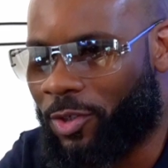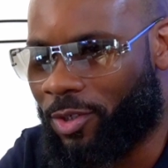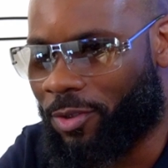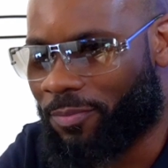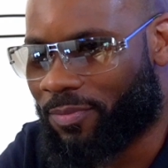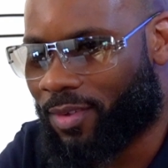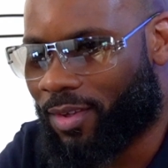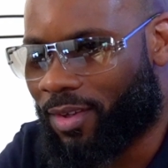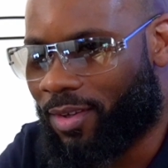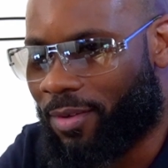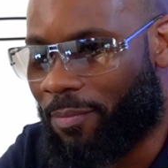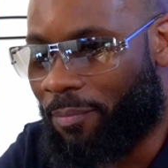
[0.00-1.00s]
do?
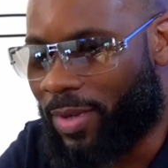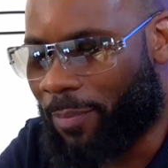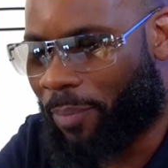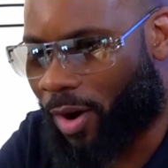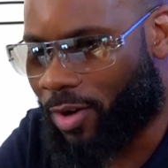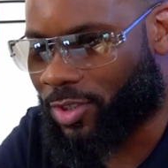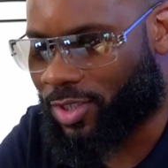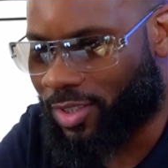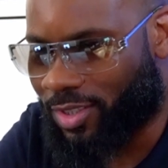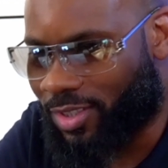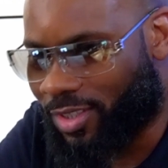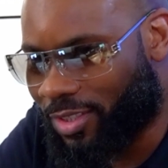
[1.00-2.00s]
Me
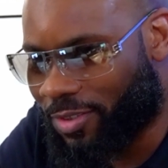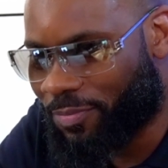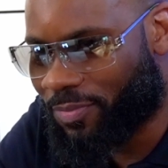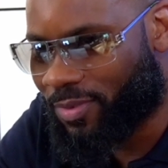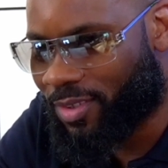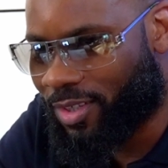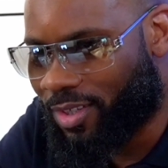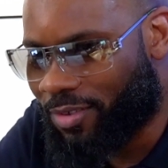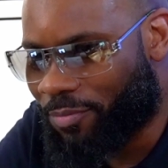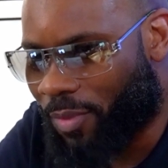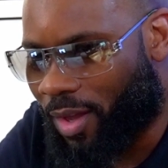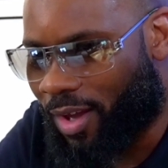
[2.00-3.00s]
personally,
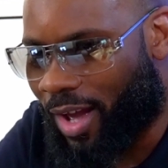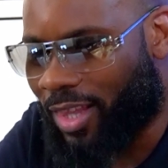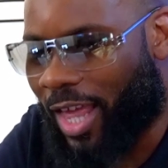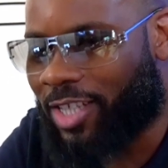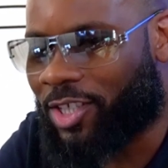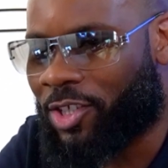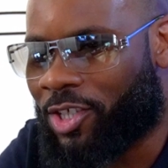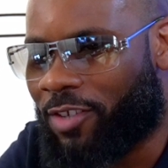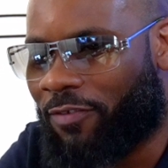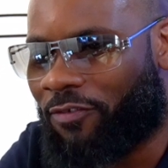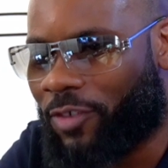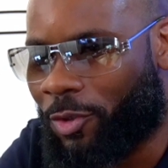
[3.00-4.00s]
I like to
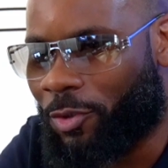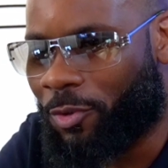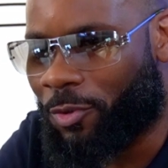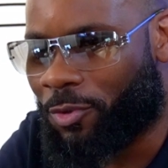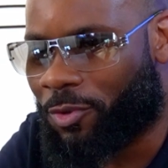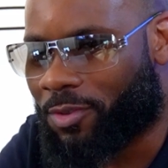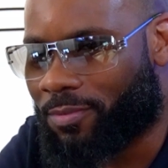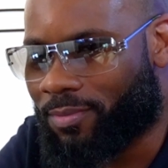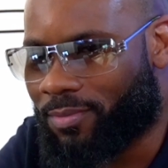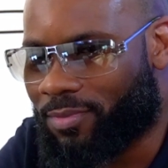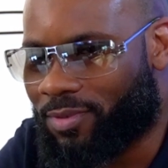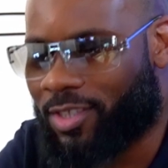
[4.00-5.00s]
defuse
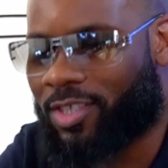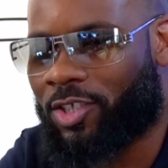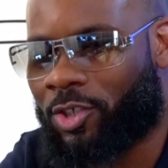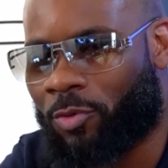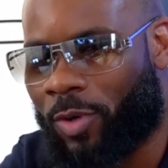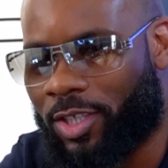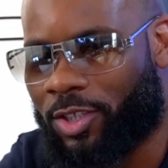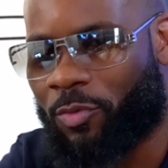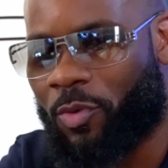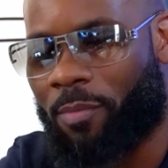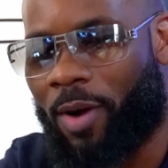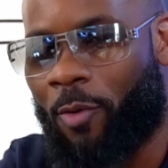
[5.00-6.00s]
the
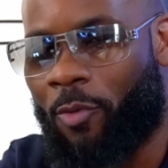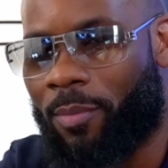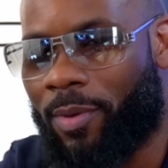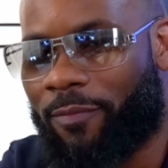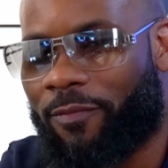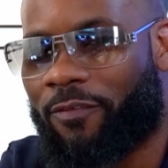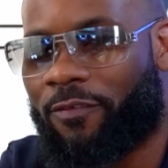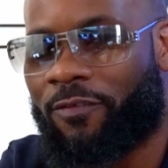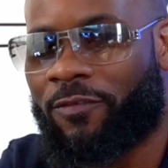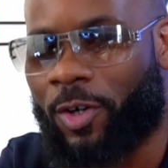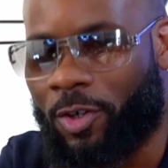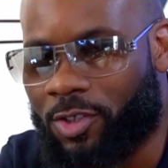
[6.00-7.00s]
situation with my woman
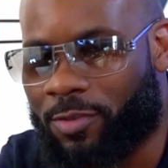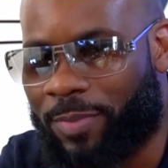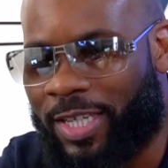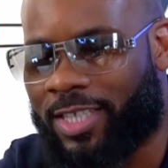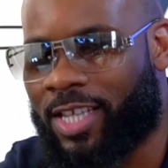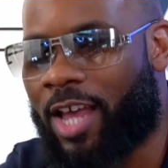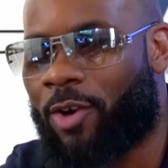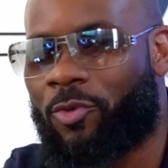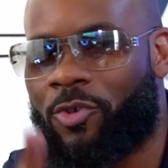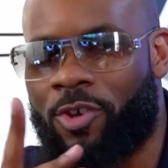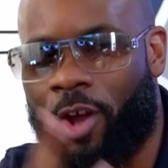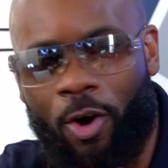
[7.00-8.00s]
first because I
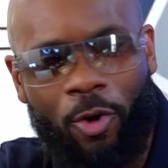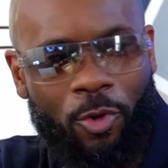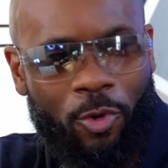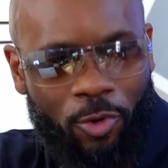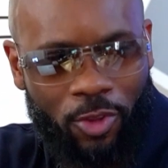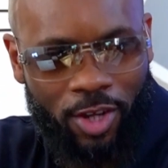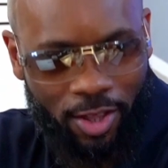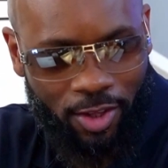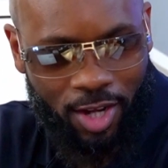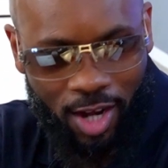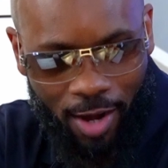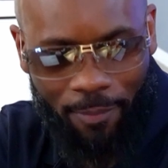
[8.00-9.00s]
don't know who the other
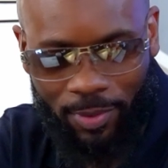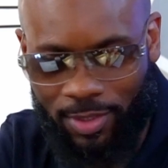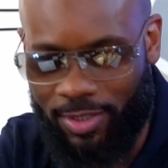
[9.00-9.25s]
couple